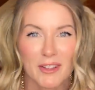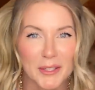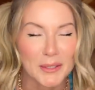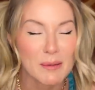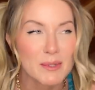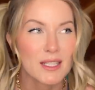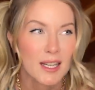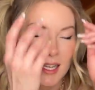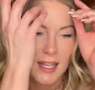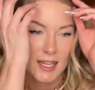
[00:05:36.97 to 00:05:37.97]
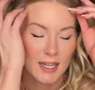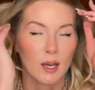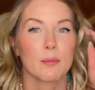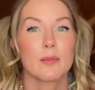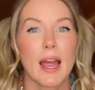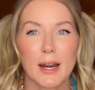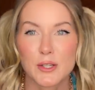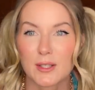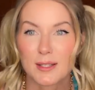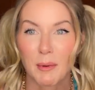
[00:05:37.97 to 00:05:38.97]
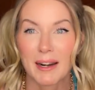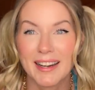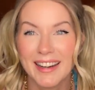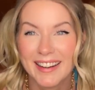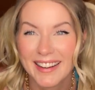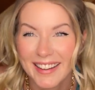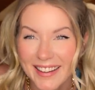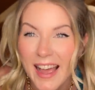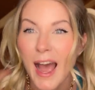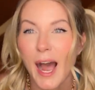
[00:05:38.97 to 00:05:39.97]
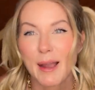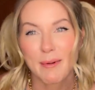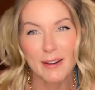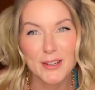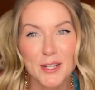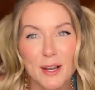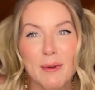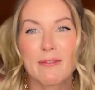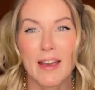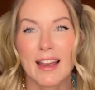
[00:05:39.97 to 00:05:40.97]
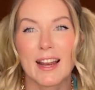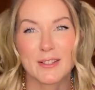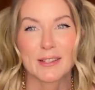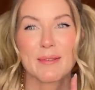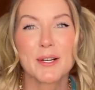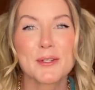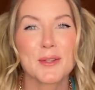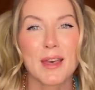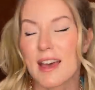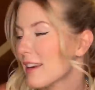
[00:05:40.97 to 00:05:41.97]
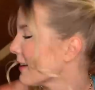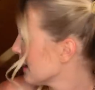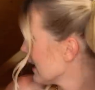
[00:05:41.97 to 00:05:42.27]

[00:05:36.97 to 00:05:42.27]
video clips. And I'm actually sweating. I might have to turn on my fan. Actually, let me go do that.